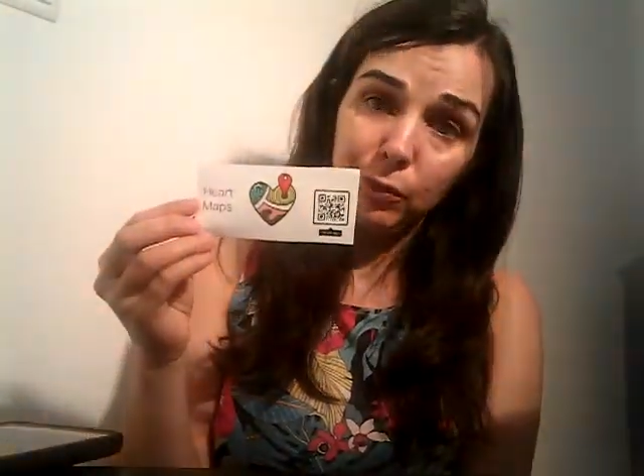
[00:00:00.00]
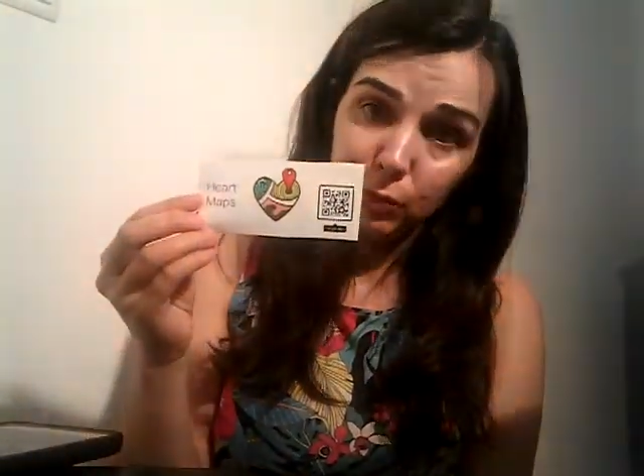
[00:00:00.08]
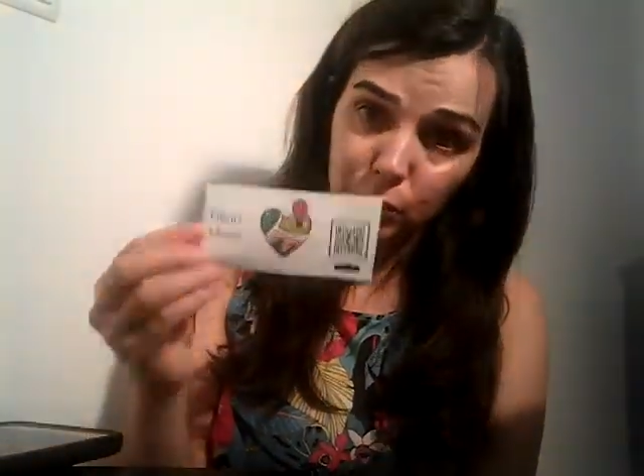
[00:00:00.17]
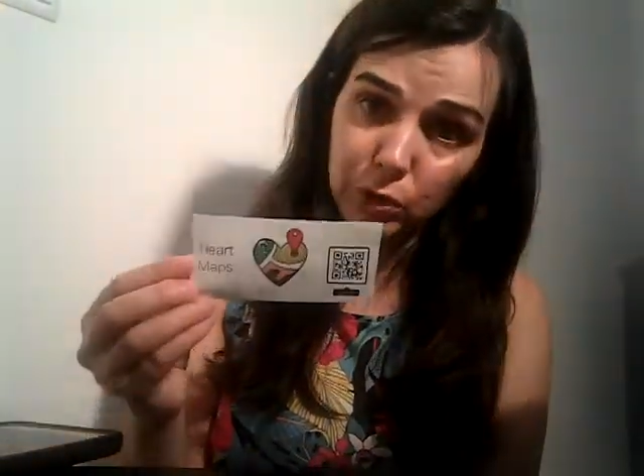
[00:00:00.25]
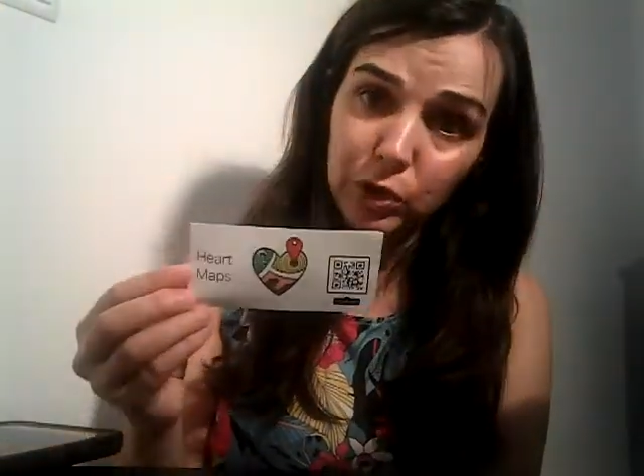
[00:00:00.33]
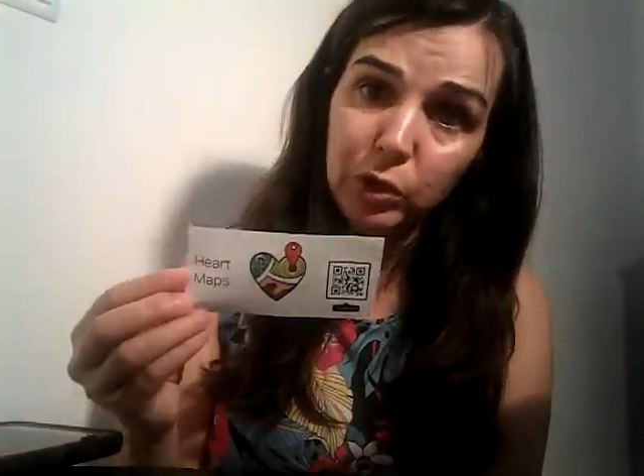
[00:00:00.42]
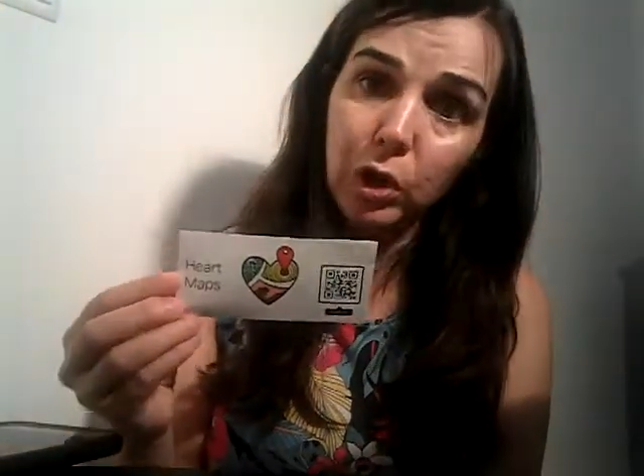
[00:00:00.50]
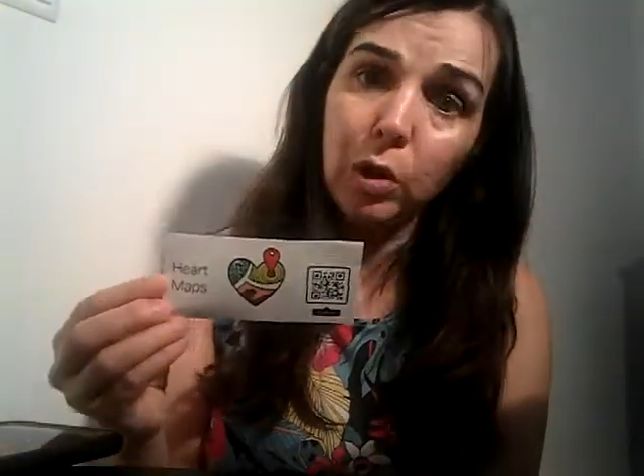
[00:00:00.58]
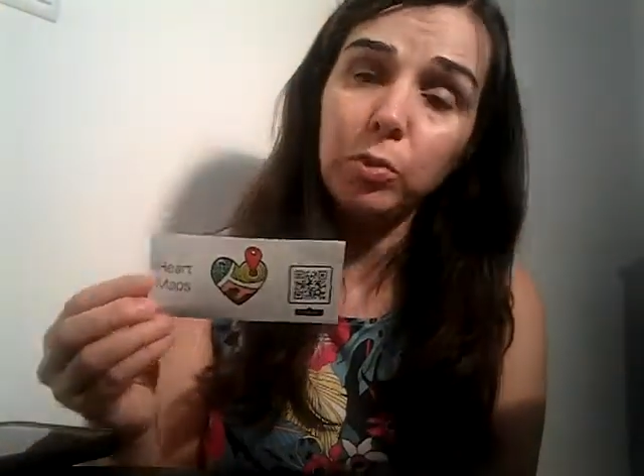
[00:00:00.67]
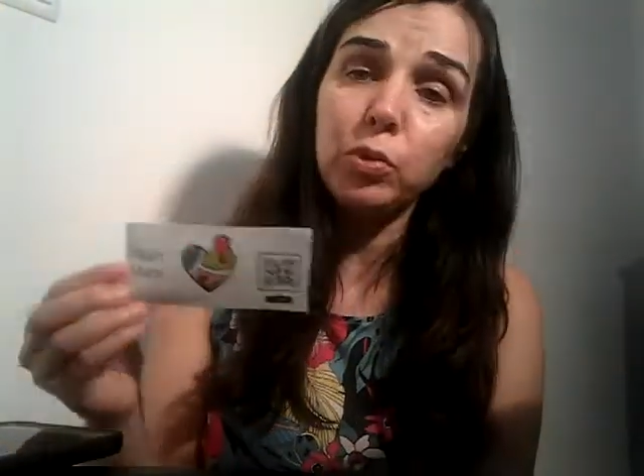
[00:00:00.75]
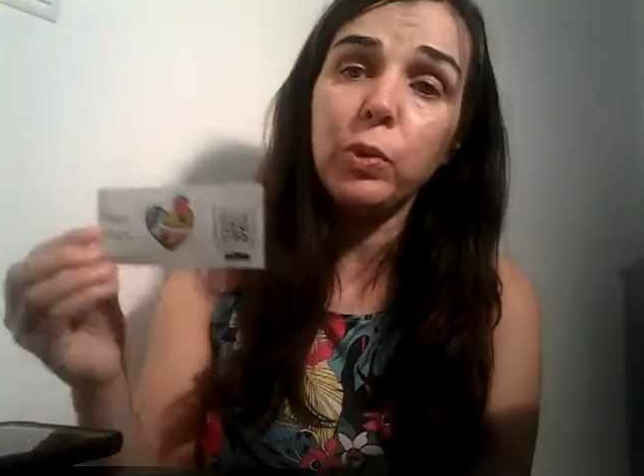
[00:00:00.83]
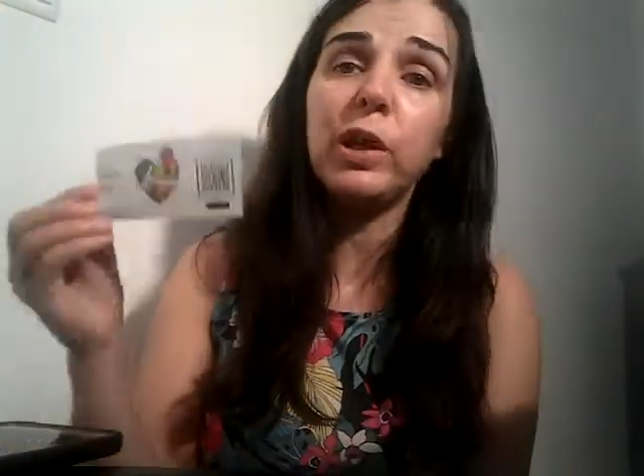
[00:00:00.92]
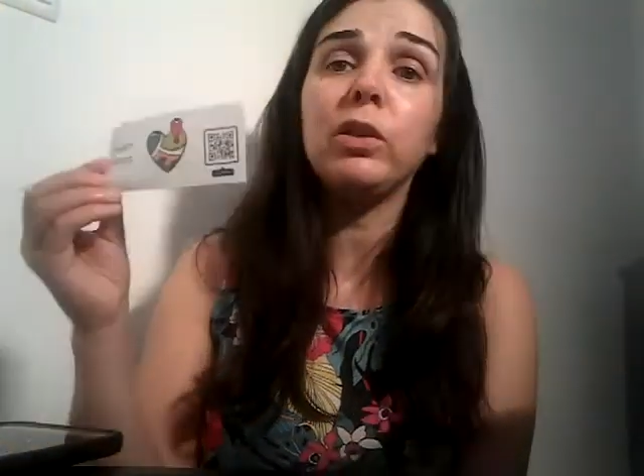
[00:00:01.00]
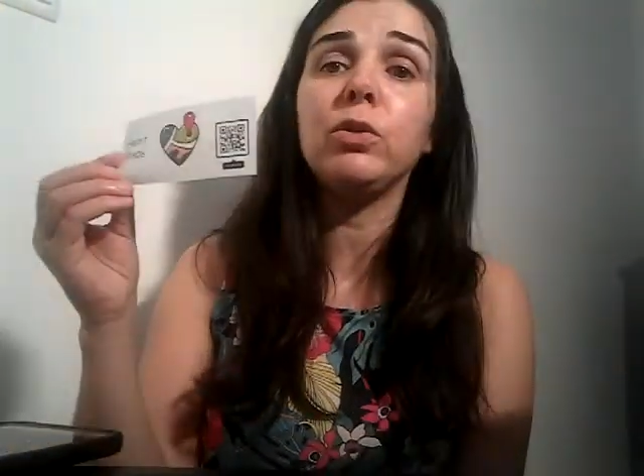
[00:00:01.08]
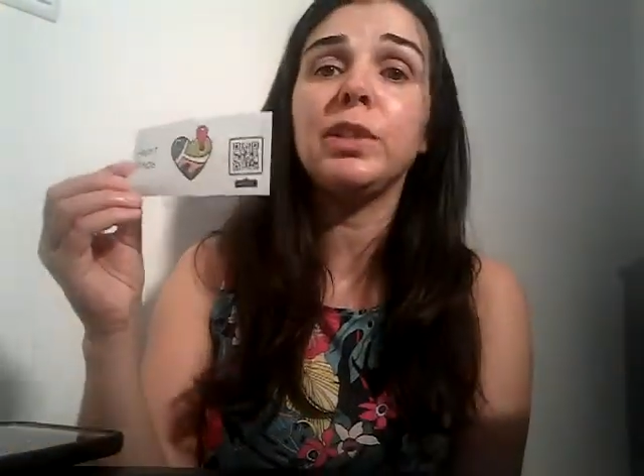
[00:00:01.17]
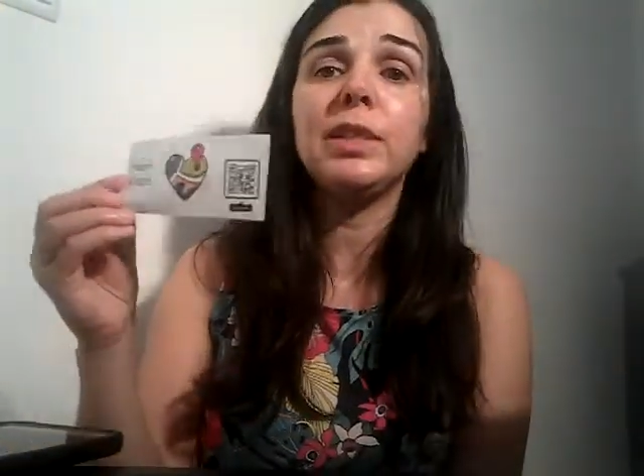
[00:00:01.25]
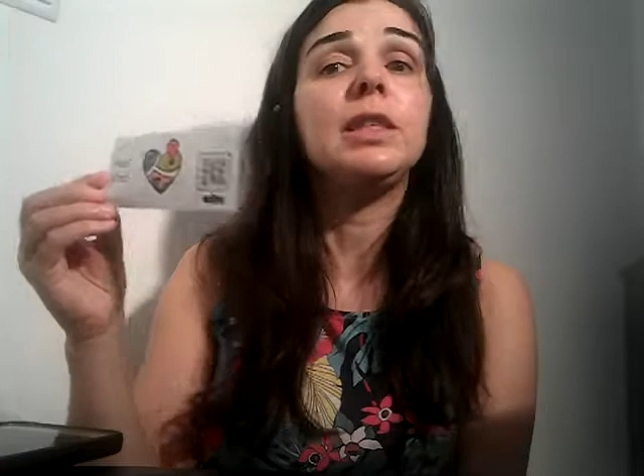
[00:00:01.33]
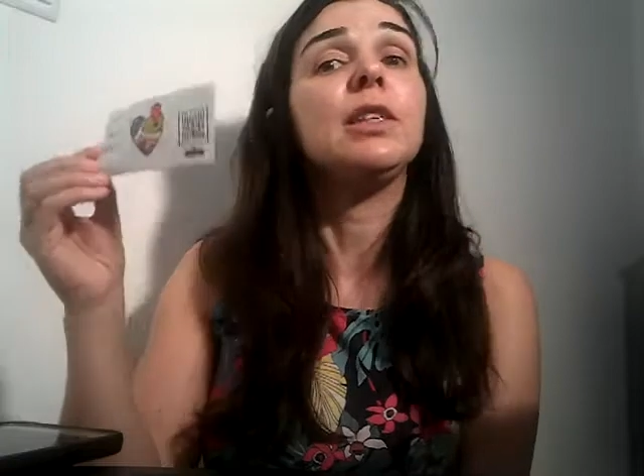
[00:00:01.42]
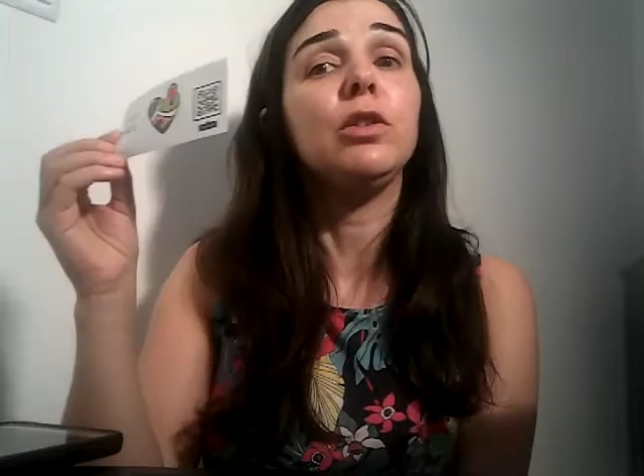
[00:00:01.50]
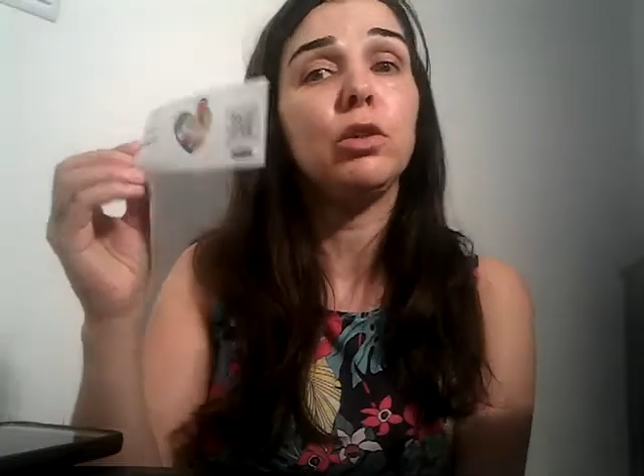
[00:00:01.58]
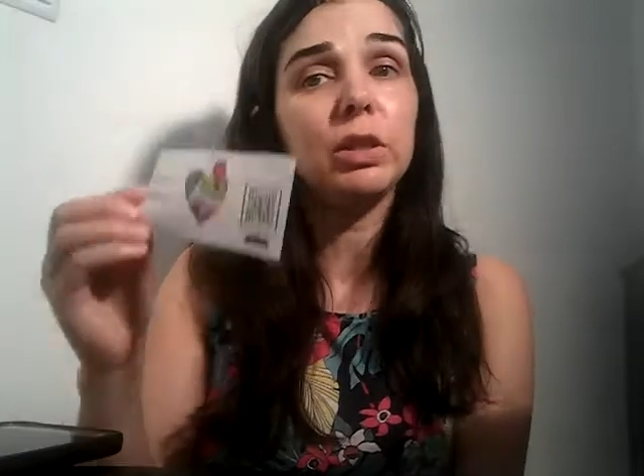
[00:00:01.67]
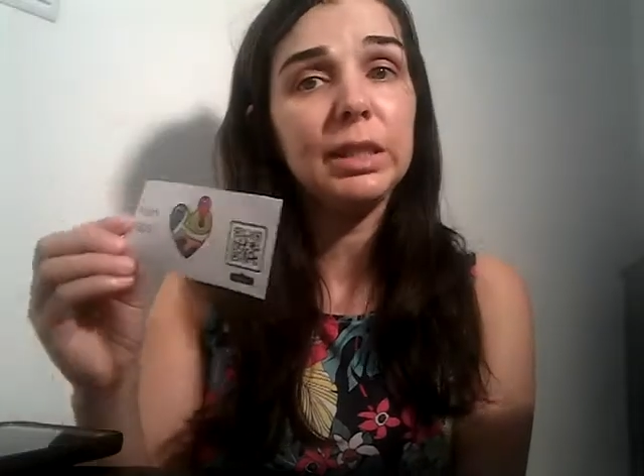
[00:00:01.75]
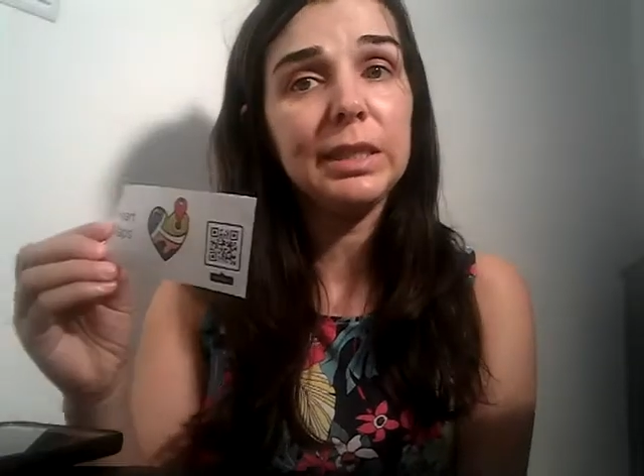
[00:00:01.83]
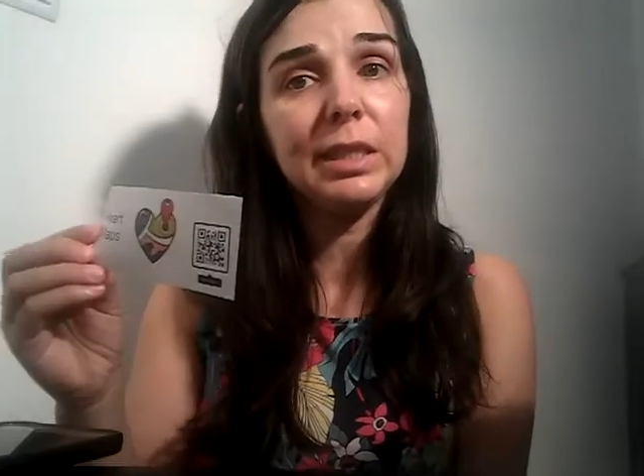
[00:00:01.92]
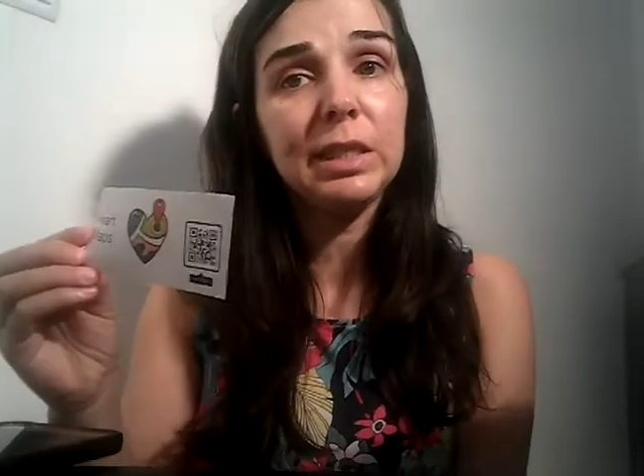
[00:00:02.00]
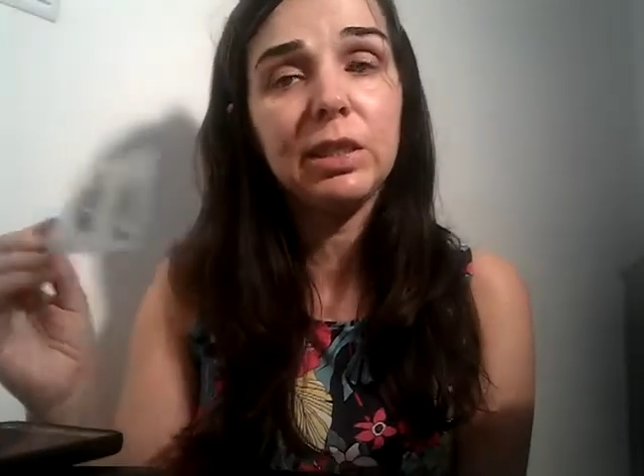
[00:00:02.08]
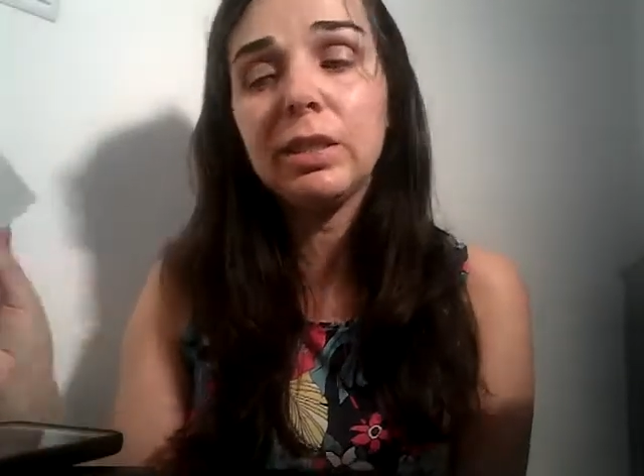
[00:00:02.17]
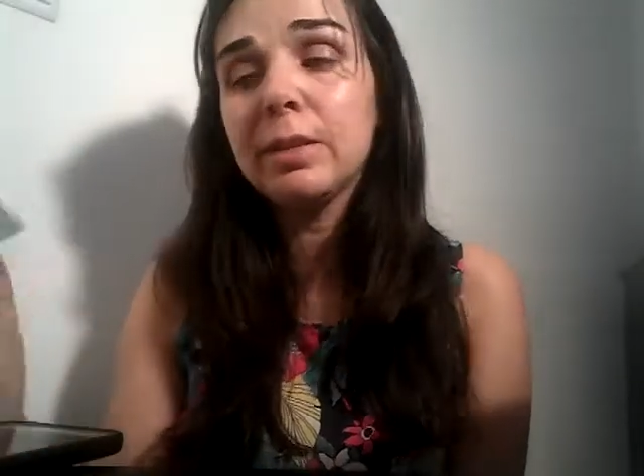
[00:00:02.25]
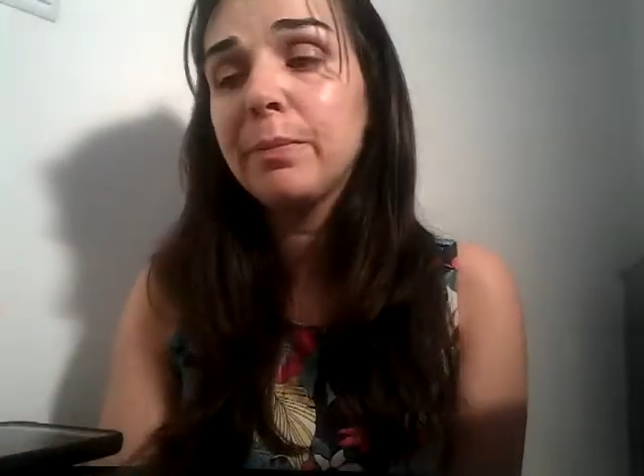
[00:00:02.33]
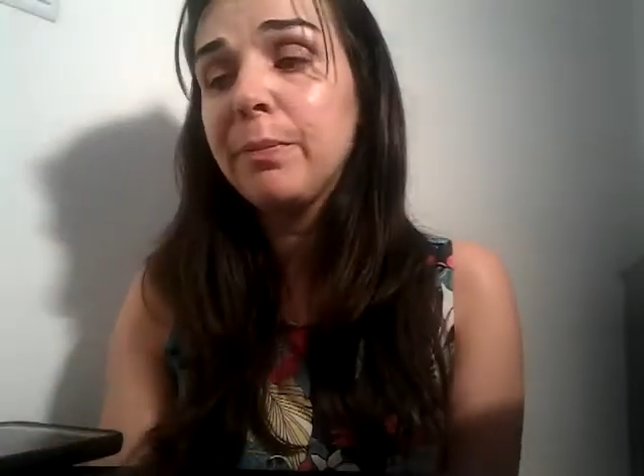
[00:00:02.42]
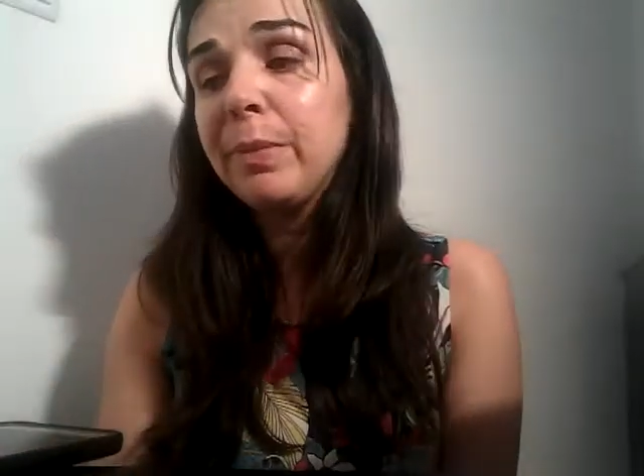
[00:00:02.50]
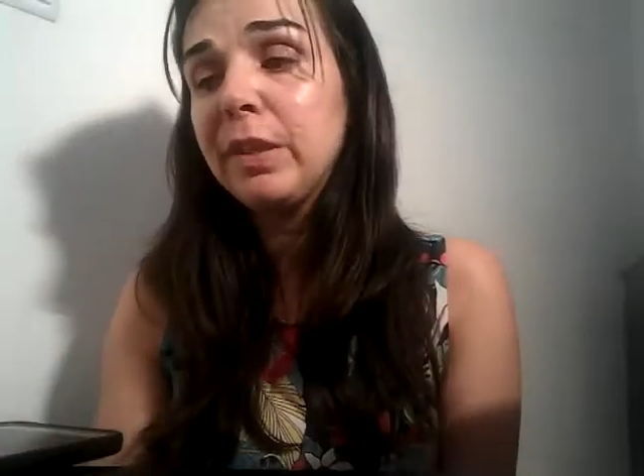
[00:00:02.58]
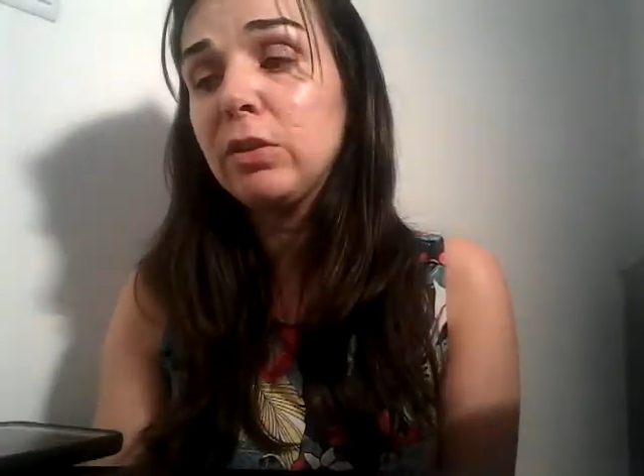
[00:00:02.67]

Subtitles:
4 stops where you stick your stickers.